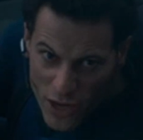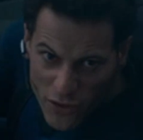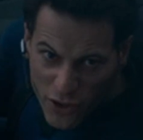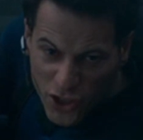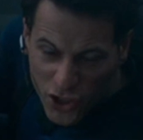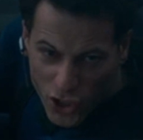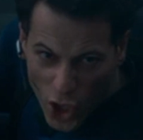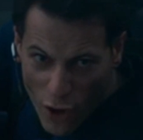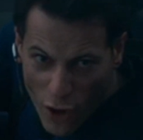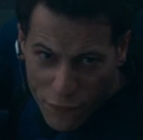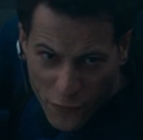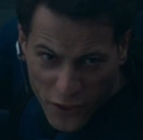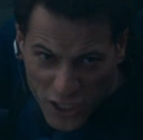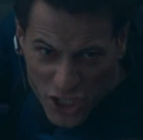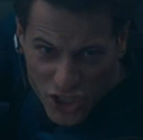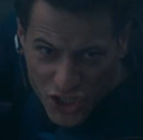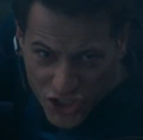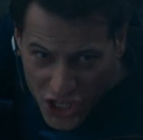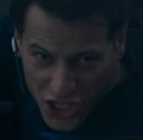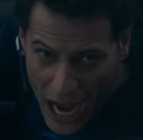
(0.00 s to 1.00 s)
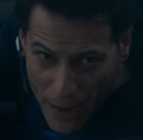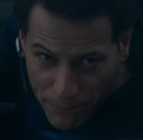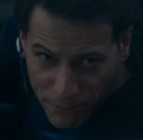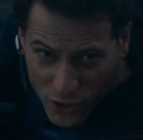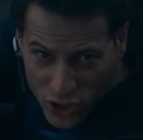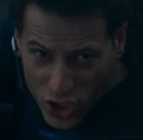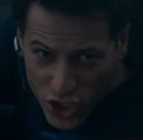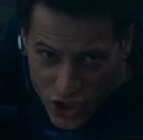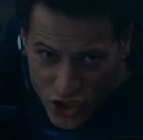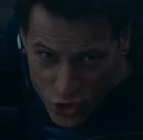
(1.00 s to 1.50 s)
the rumors that
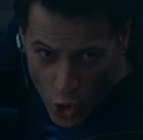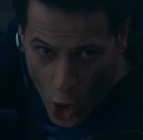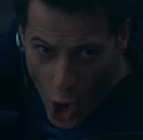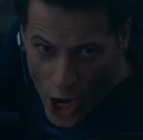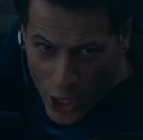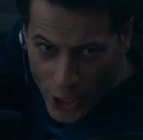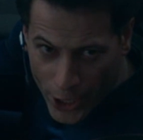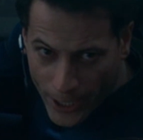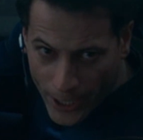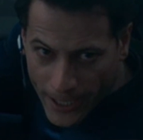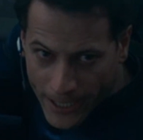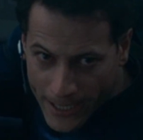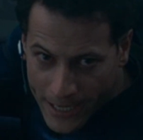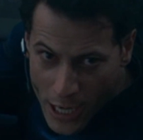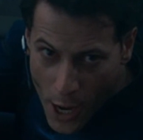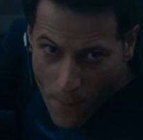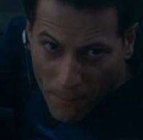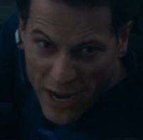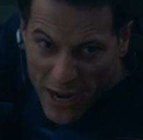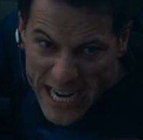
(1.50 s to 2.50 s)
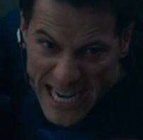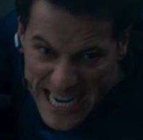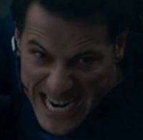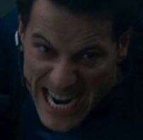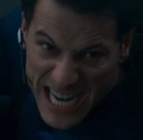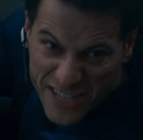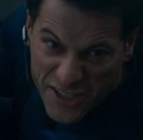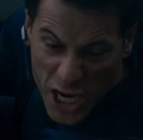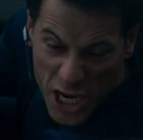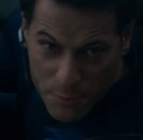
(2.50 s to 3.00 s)
Galactus and a female Silver
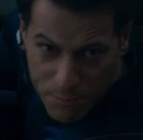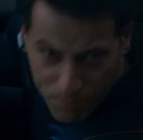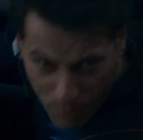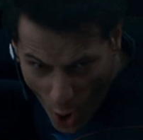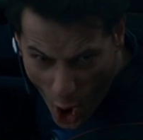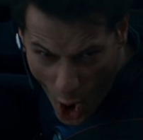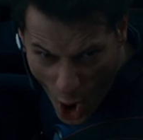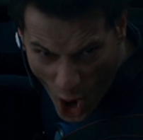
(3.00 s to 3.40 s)
Surfer are